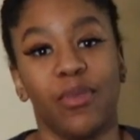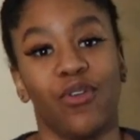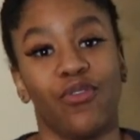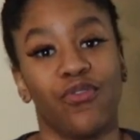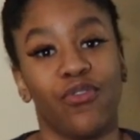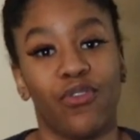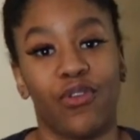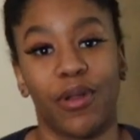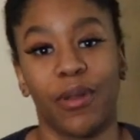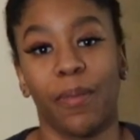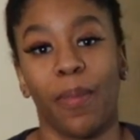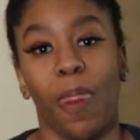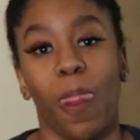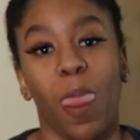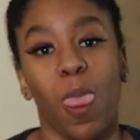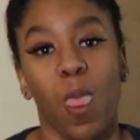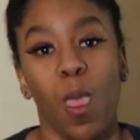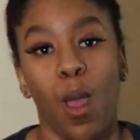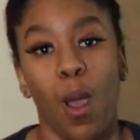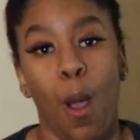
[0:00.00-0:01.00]
before,
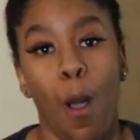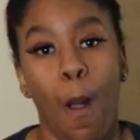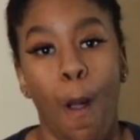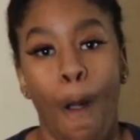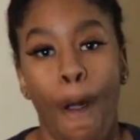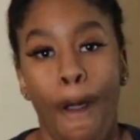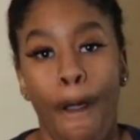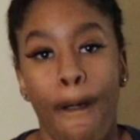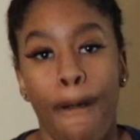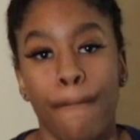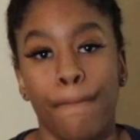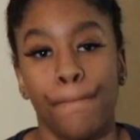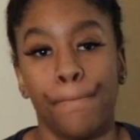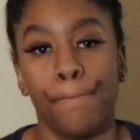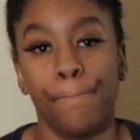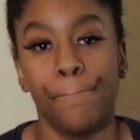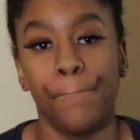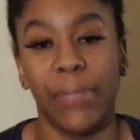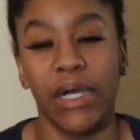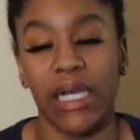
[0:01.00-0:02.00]

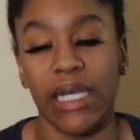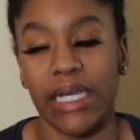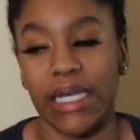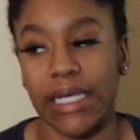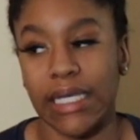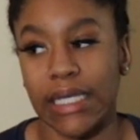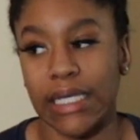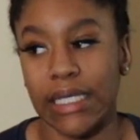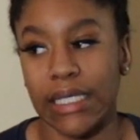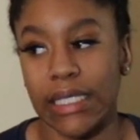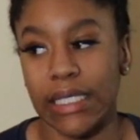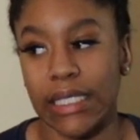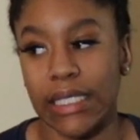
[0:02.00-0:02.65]
but